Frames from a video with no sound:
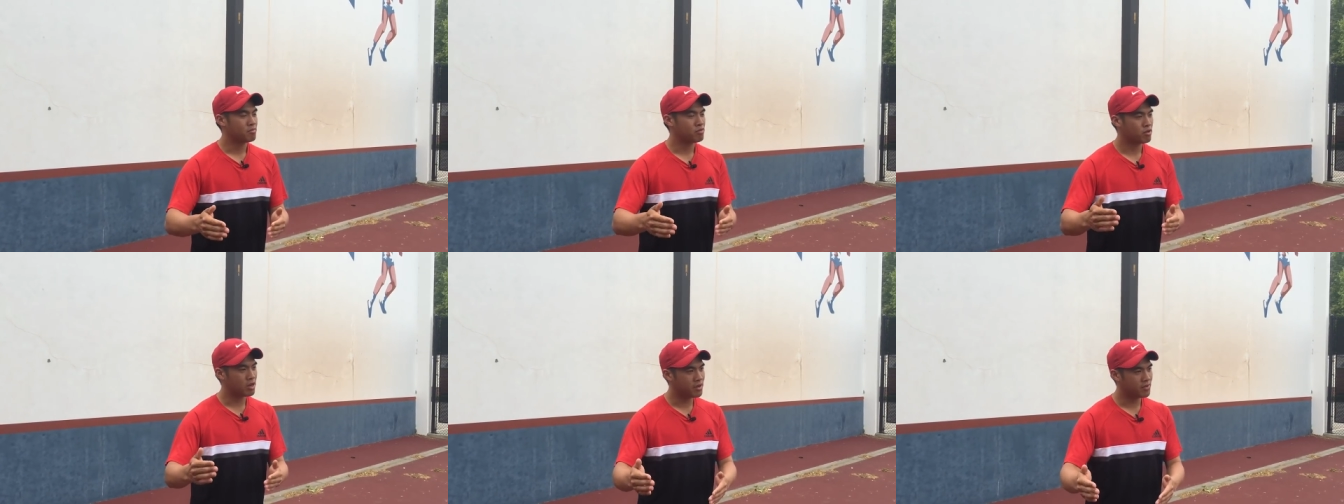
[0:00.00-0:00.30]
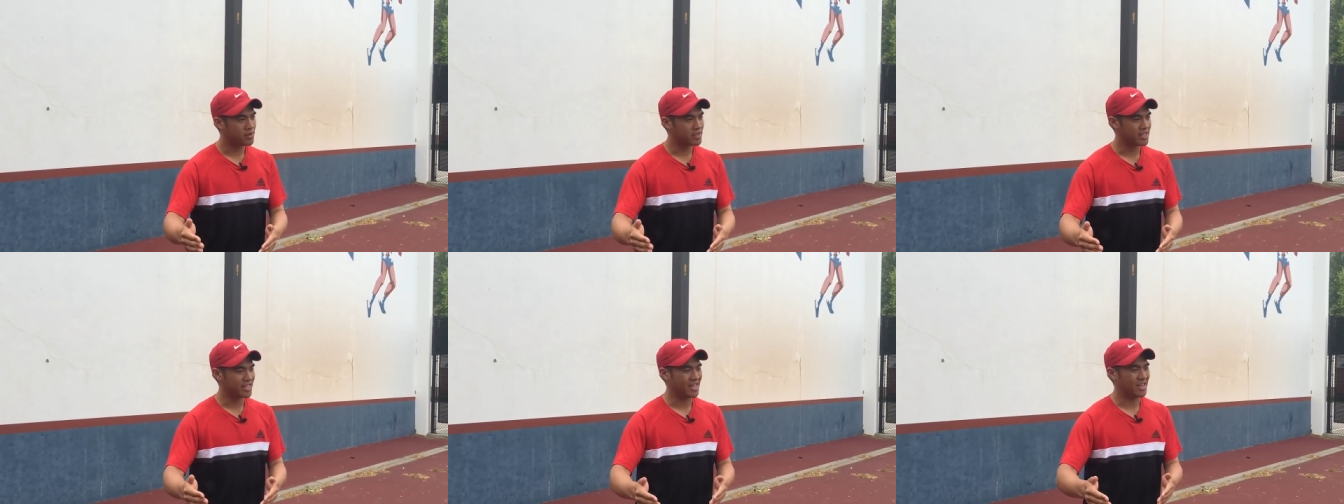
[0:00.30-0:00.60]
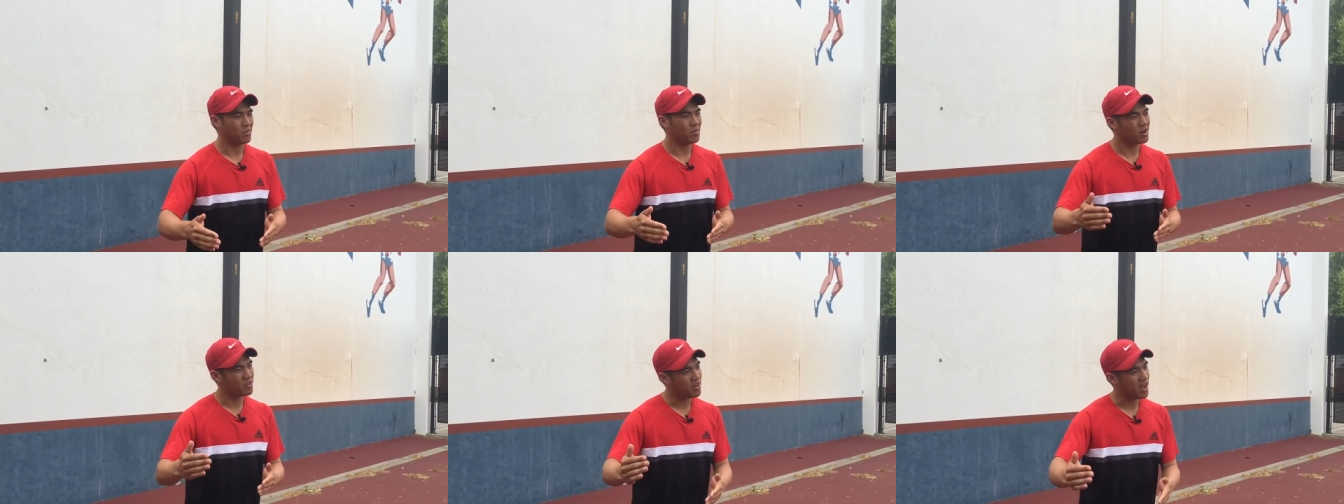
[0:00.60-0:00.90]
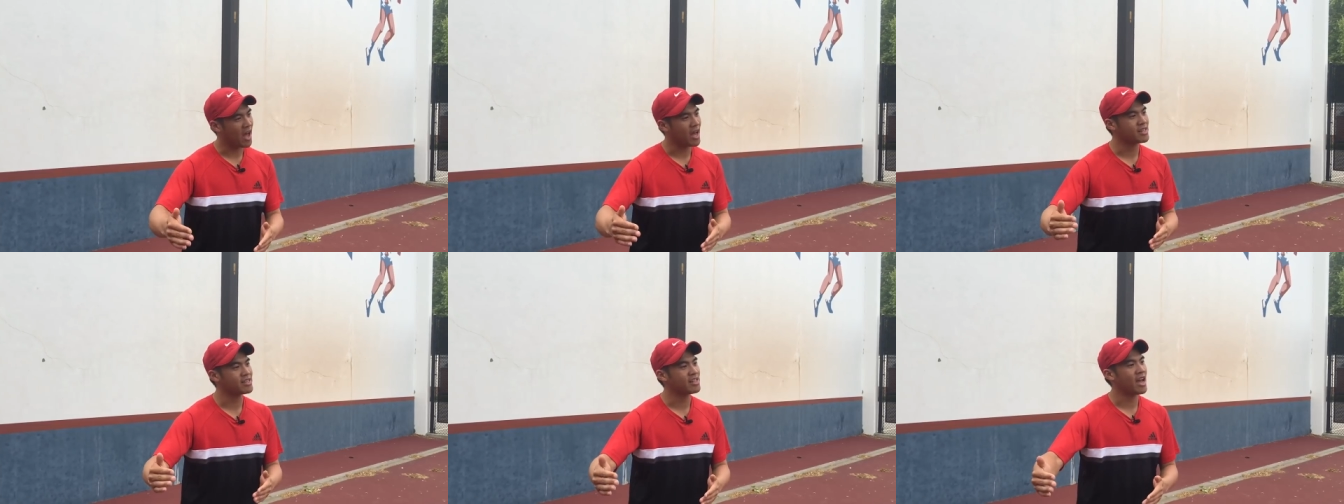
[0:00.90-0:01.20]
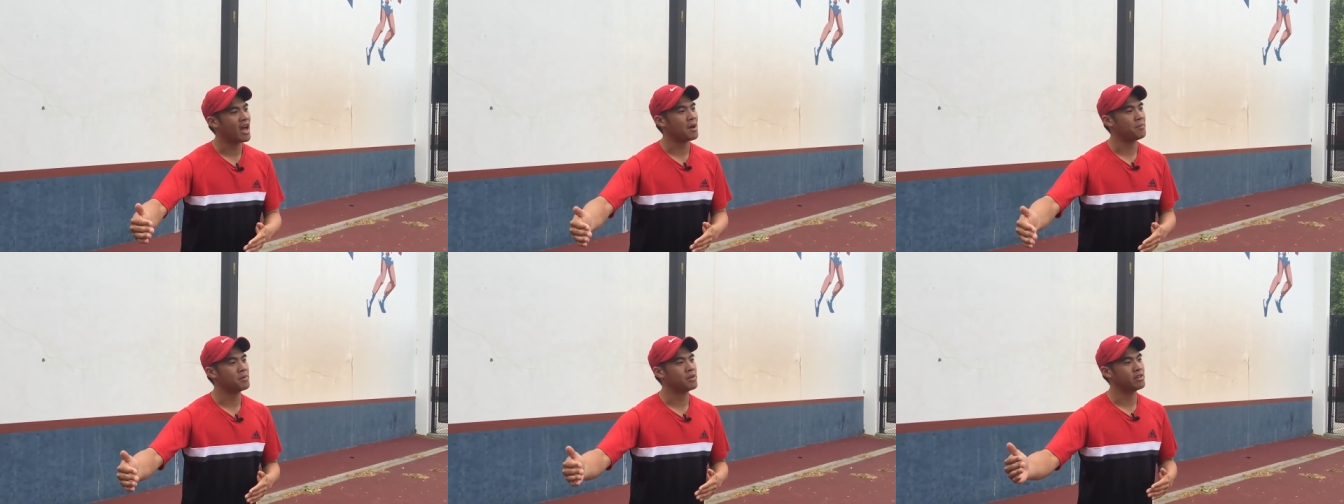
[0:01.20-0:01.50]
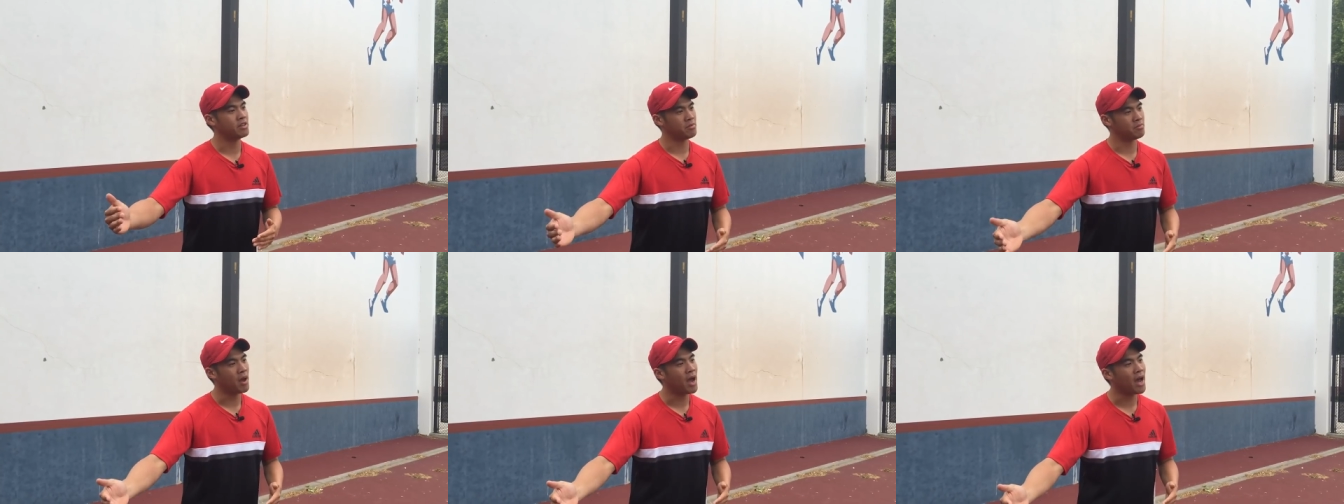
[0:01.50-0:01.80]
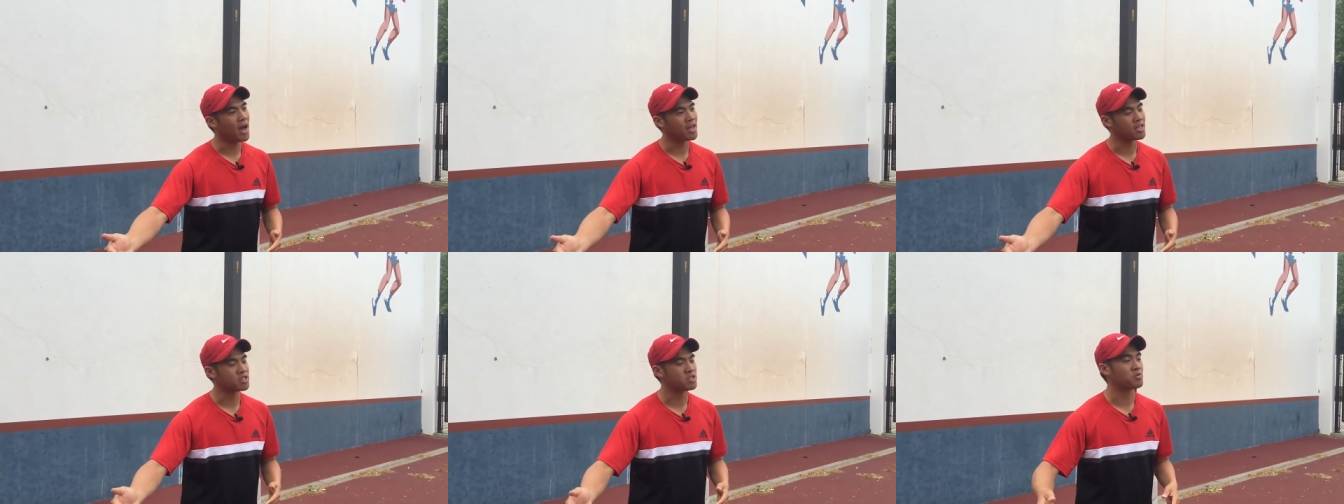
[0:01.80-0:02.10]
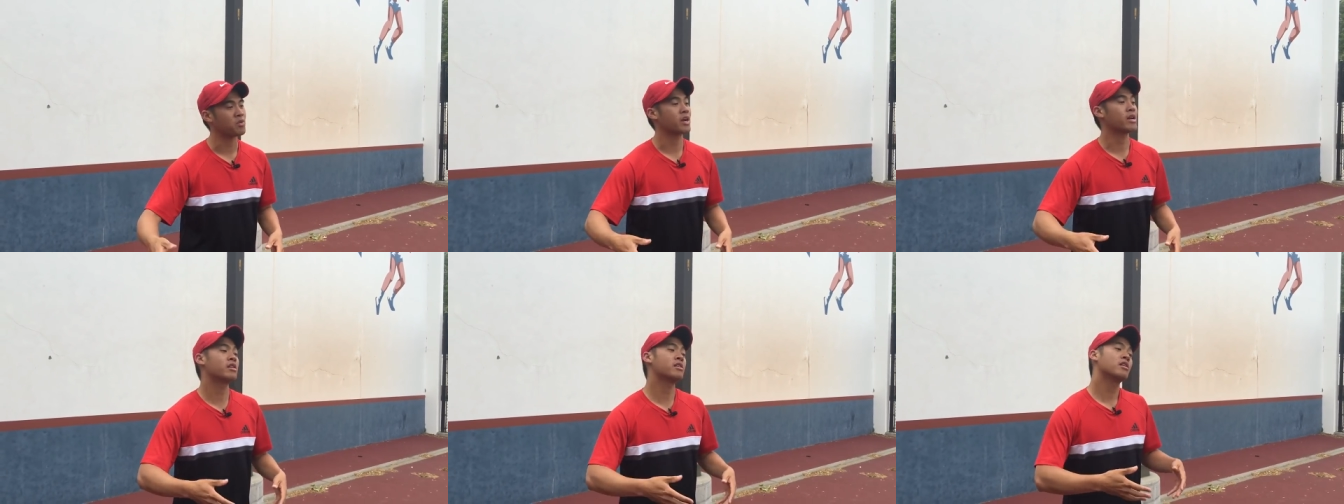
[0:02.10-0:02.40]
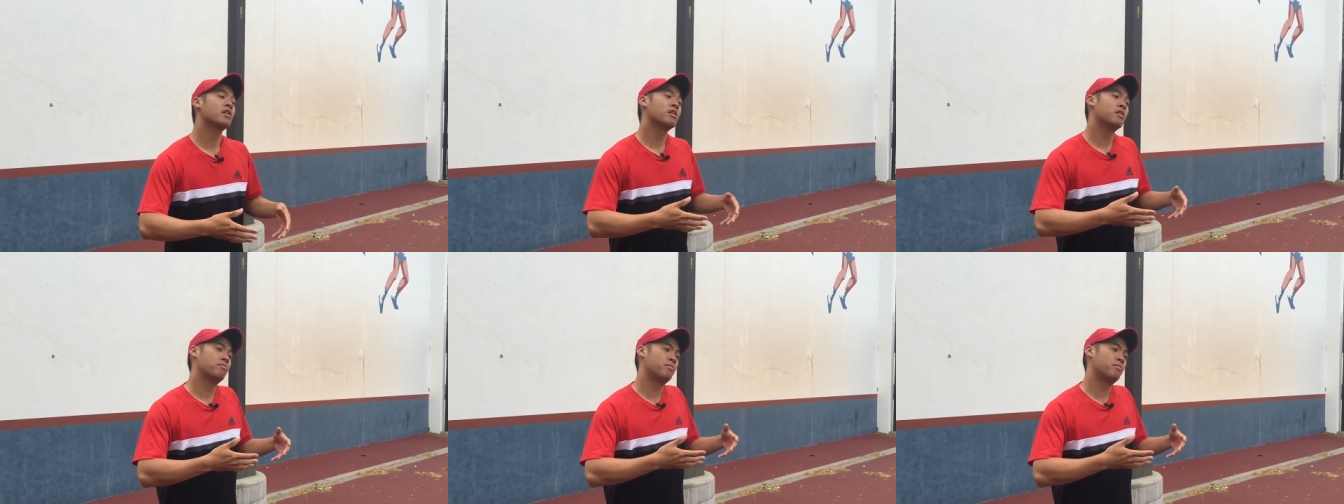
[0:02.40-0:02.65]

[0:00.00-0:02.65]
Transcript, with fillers: previously. It would have had to happen in the past, right?